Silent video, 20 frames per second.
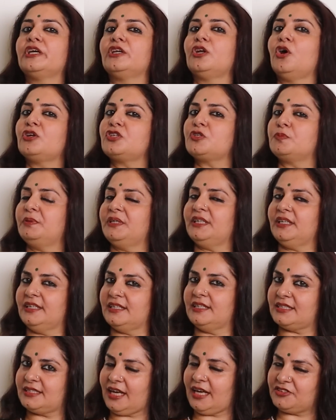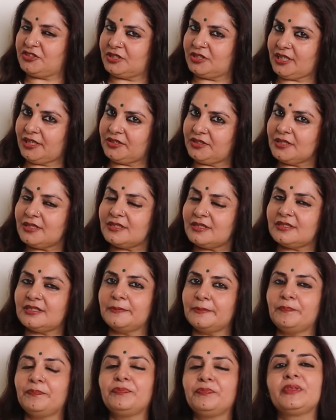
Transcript: cannot be in Sagittarius,